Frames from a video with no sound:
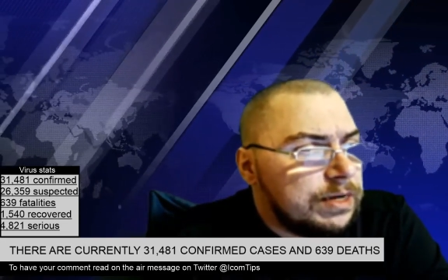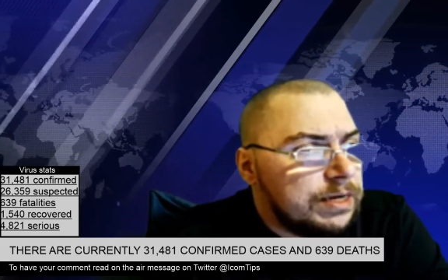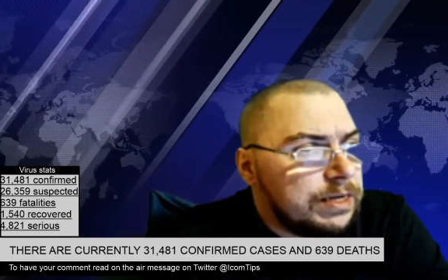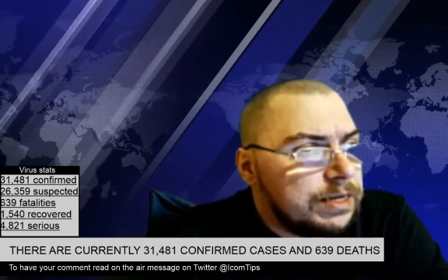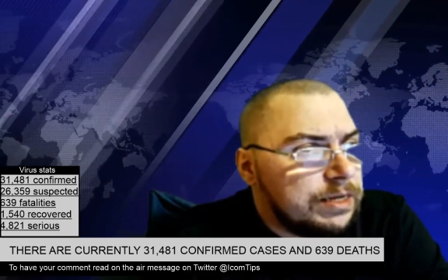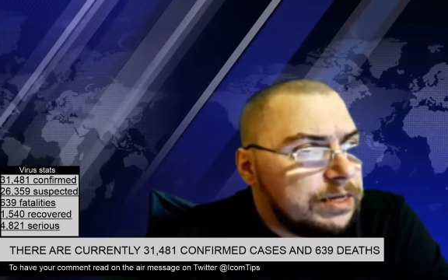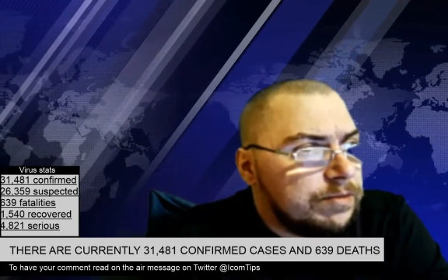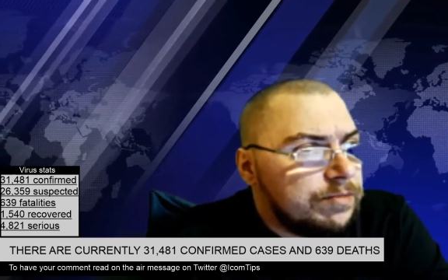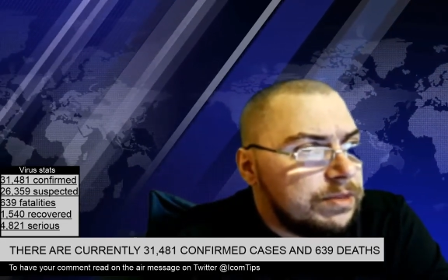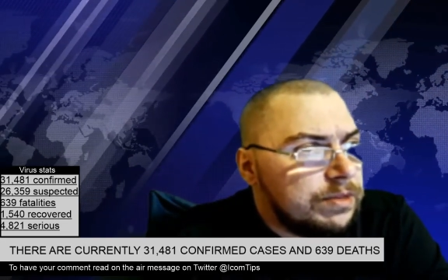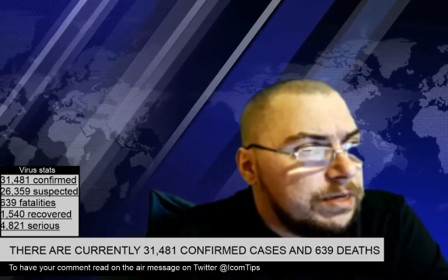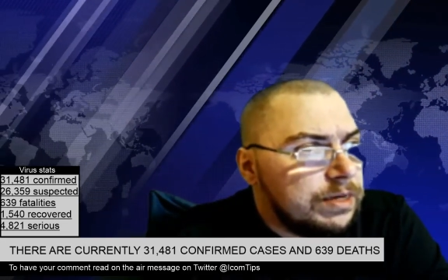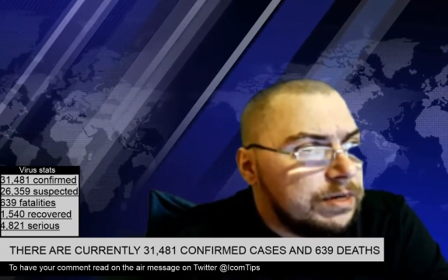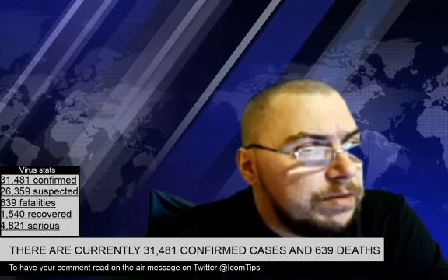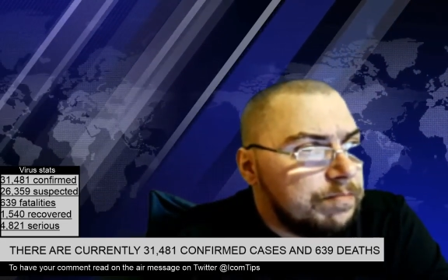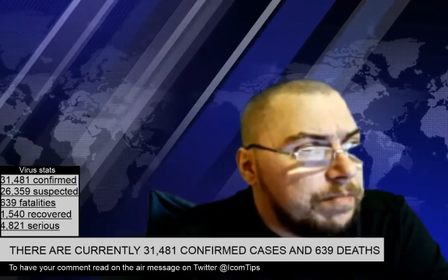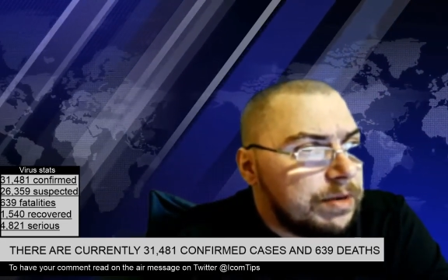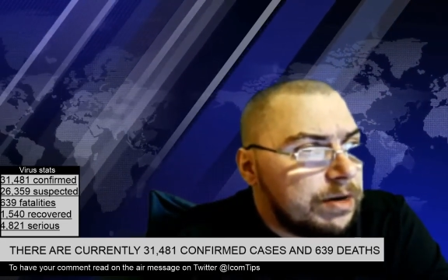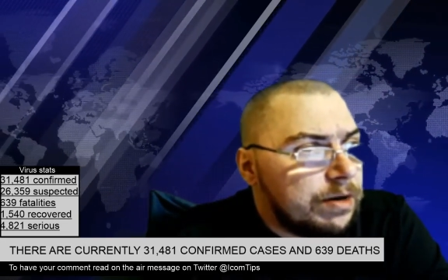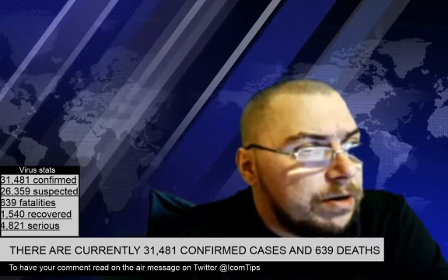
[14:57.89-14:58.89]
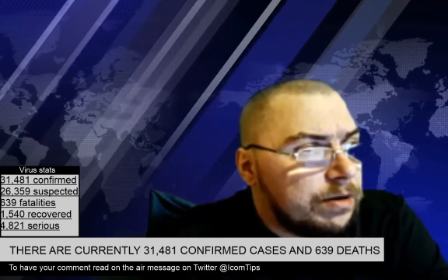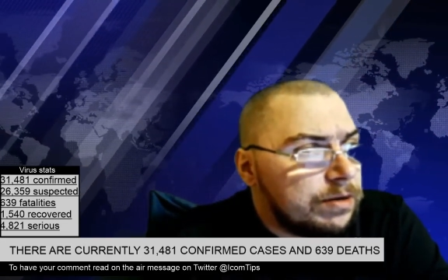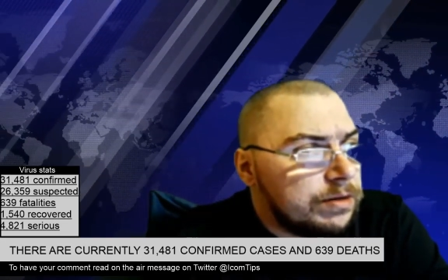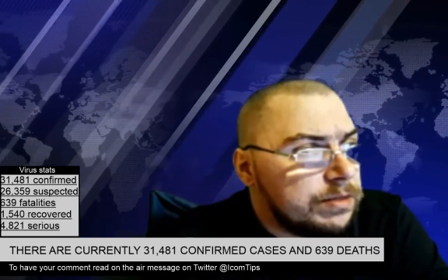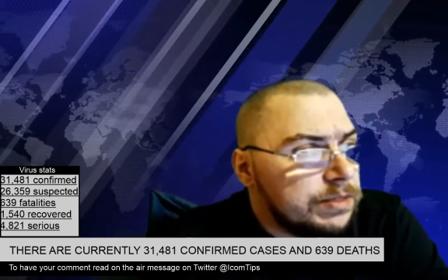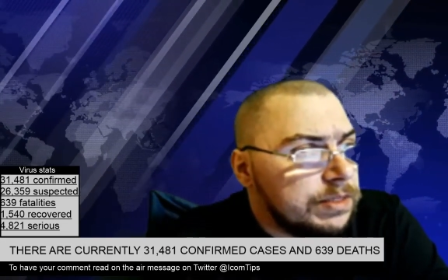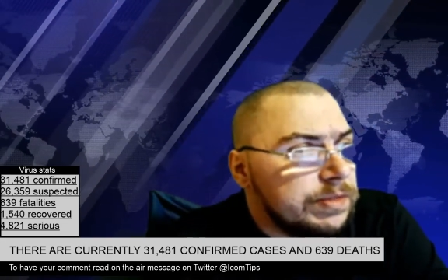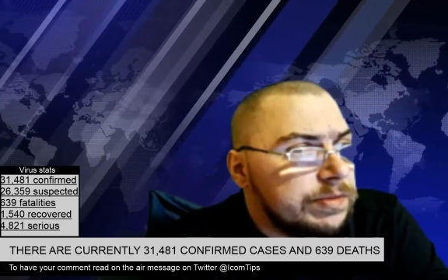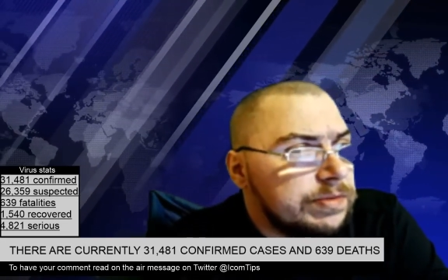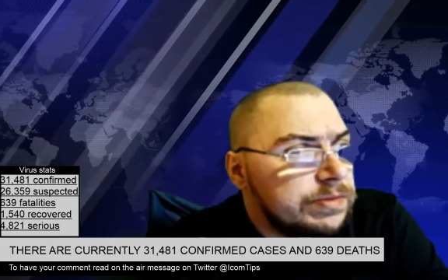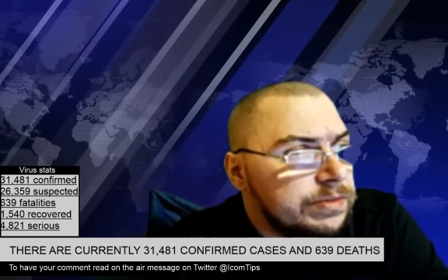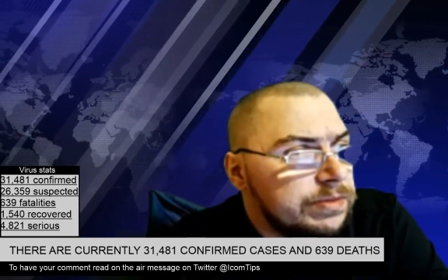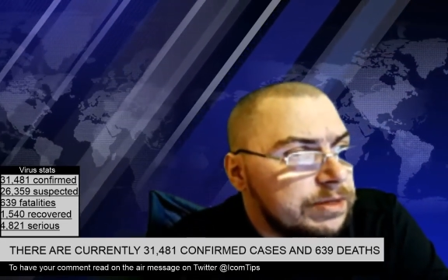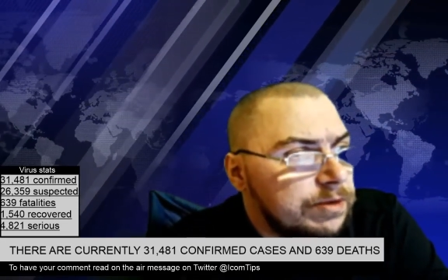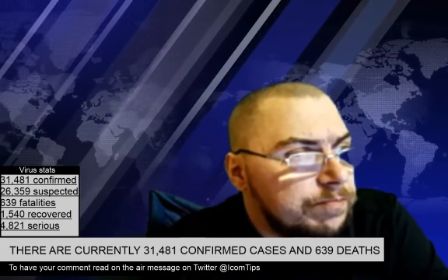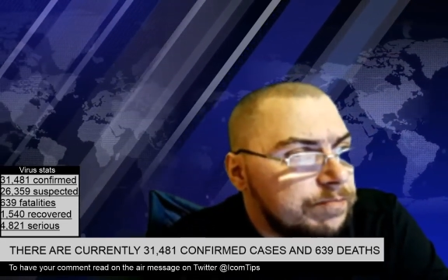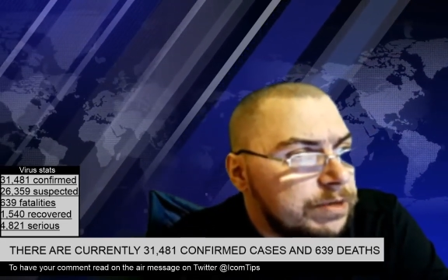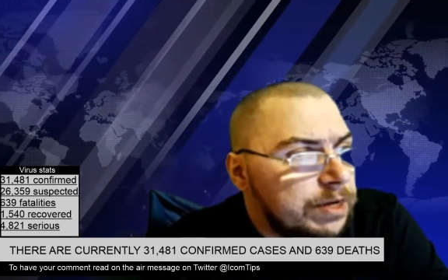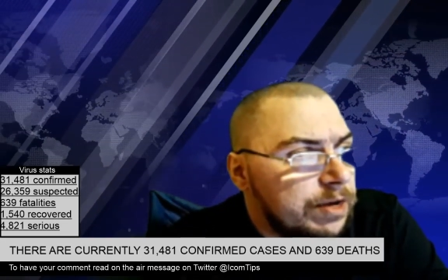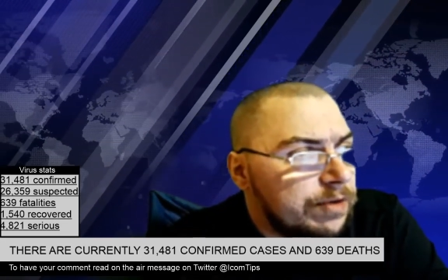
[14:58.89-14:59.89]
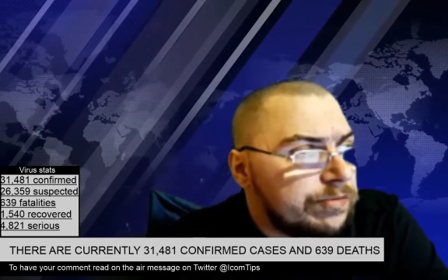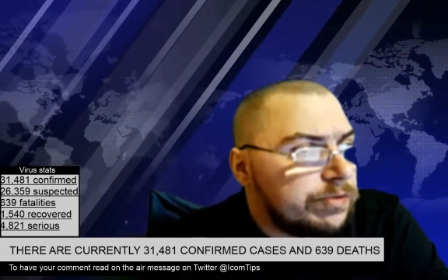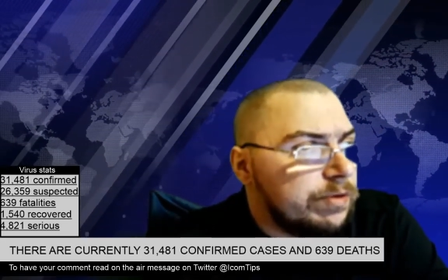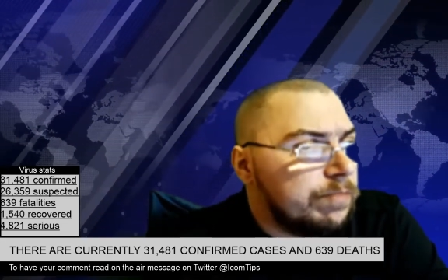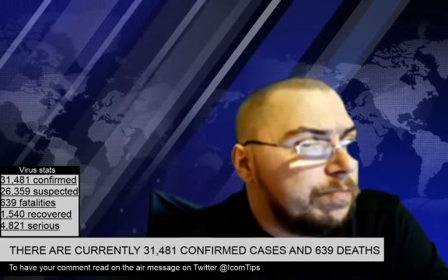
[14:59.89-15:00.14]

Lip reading: any of the Americans have tested